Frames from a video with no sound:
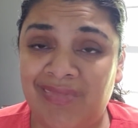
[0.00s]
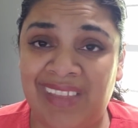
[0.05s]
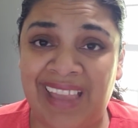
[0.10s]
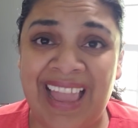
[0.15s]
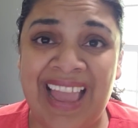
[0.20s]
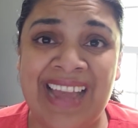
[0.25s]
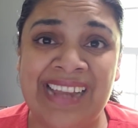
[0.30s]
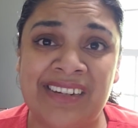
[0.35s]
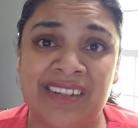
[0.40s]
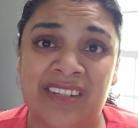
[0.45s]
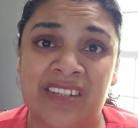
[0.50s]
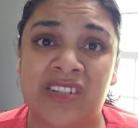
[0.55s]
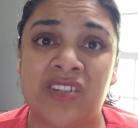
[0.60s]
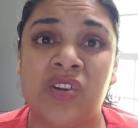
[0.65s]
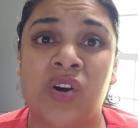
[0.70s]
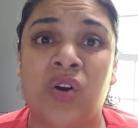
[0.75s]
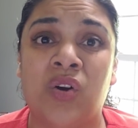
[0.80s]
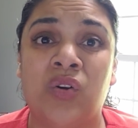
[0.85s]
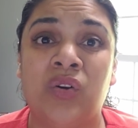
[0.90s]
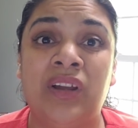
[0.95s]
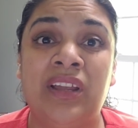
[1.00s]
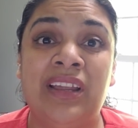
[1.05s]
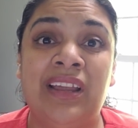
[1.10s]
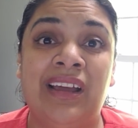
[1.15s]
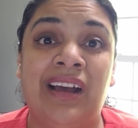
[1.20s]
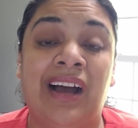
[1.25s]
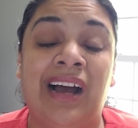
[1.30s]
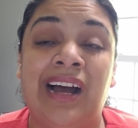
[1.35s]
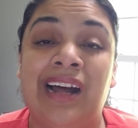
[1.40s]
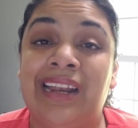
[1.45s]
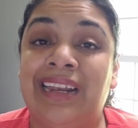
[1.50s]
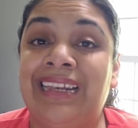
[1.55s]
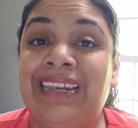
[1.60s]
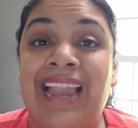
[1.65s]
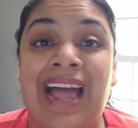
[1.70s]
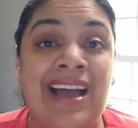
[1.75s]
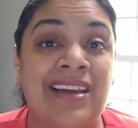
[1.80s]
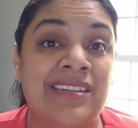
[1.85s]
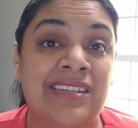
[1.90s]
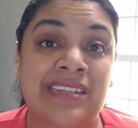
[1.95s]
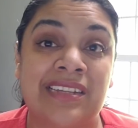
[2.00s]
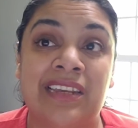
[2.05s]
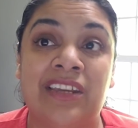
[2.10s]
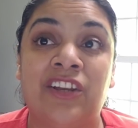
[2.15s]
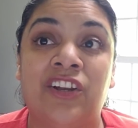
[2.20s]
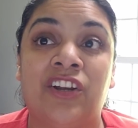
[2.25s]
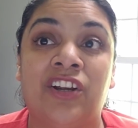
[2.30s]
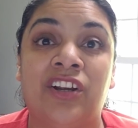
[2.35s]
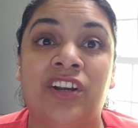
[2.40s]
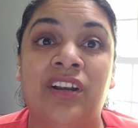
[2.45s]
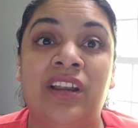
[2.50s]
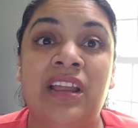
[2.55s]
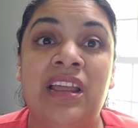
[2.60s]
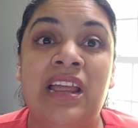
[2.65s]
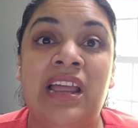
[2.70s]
And so last year,